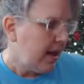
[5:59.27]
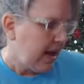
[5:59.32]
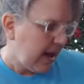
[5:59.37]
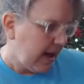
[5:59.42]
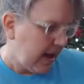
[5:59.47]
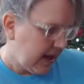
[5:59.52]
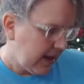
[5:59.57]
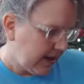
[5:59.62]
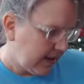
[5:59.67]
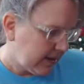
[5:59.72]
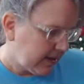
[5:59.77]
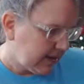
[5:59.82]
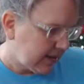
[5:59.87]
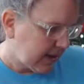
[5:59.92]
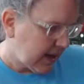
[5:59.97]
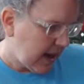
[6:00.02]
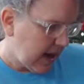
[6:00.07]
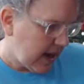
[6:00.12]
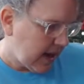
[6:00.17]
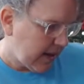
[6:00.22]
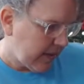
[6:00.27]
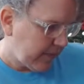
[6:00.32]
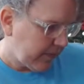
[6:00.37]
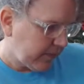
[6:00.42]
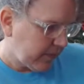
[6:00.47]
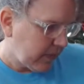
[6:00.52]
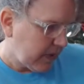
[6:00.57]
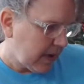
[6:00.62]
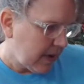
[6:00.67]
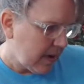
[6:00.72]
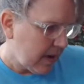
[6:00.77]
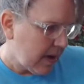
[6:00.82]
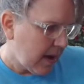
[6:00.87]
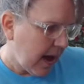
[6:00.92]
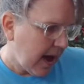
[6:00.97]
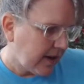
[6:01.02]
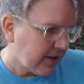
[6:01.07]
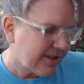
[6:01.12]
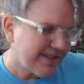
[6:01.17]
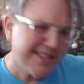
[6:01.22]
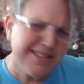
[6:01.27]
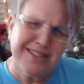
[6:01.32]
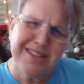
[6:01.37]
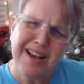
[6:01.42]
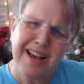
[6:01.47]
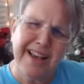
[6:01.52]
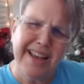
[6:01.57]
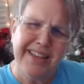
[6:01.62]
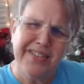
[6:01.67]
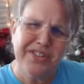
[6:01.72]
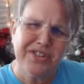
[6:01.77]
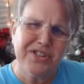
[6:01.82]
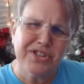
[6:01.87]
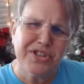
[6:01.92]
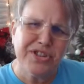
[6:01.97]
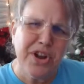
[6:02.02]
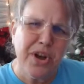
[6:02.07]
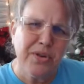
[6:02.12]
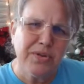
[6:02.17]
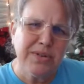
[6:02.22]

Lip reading: And I just thought, and there's no